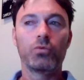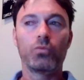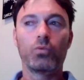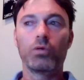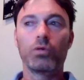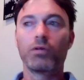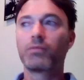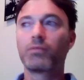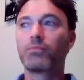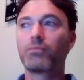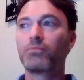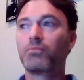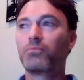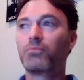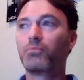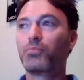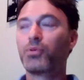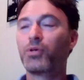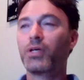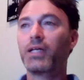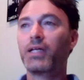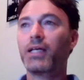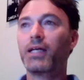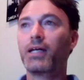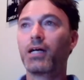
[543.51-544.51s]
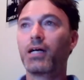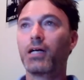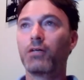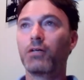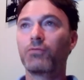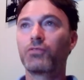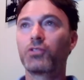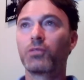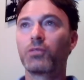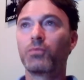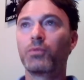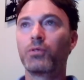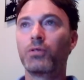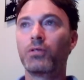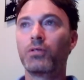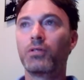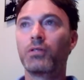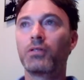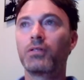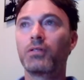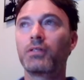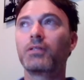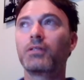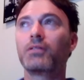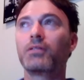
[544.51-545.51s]
we're pretty
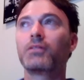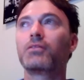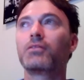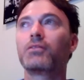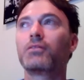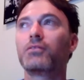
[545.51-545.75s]
comfortable